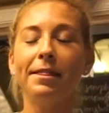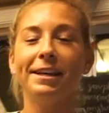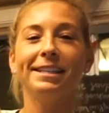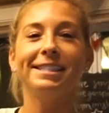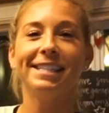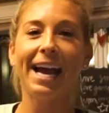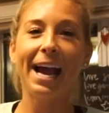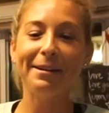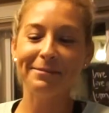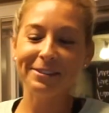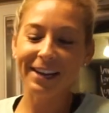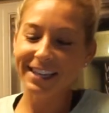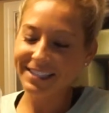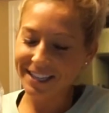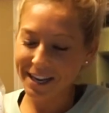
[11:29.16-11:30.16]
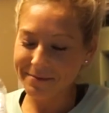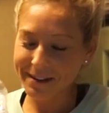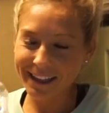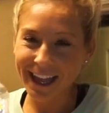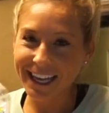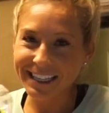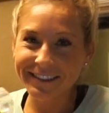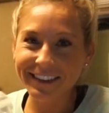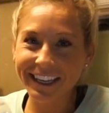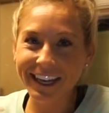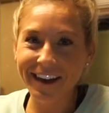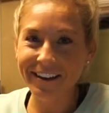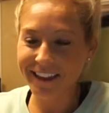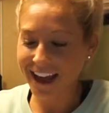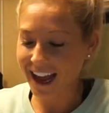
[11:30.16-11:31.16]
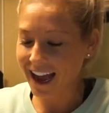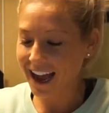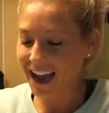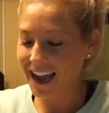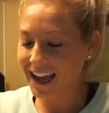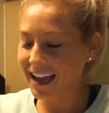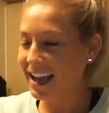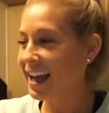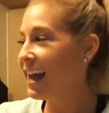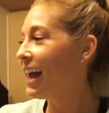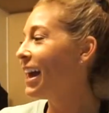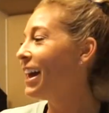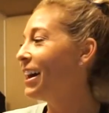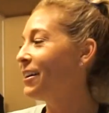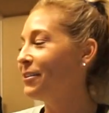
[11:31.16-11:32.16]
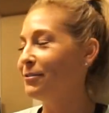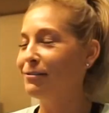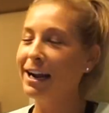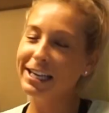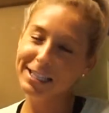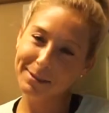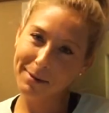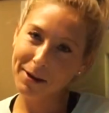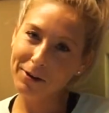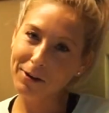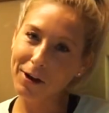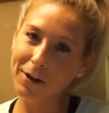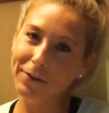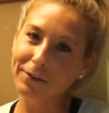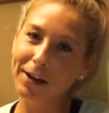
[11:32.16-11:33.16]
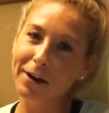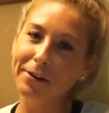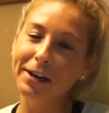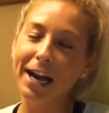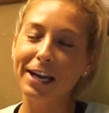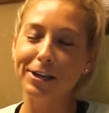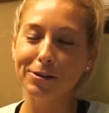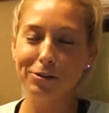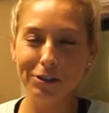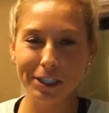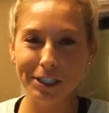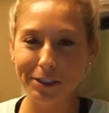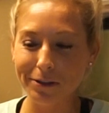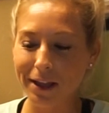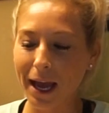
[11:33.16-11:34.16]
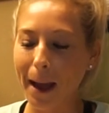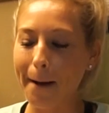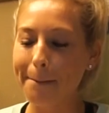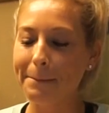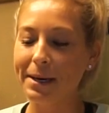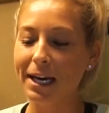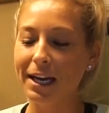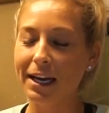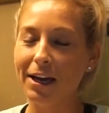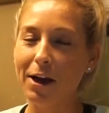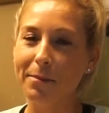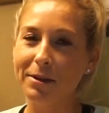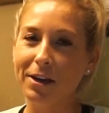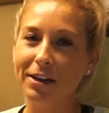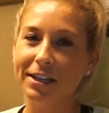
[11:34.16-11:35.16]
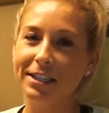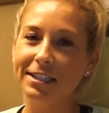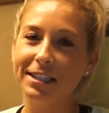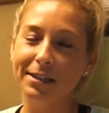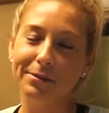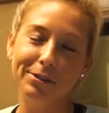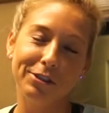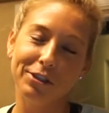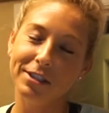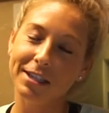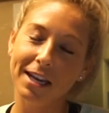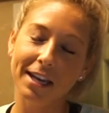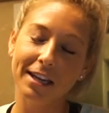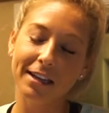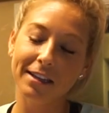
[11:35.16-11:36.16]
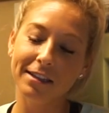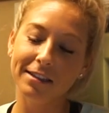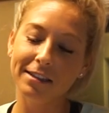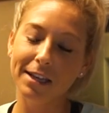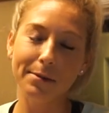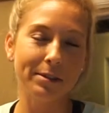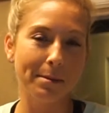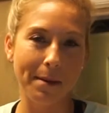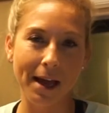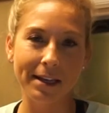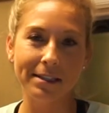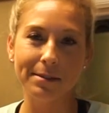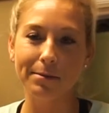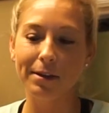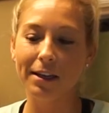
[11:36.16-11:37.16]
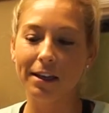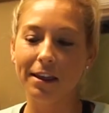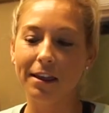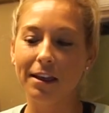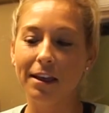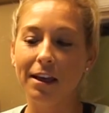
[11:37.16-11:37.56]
This time, you guys saw in my last video that I riced my own cauliflower. I usually do that, but I'll be honest, it was just like, it was a mess with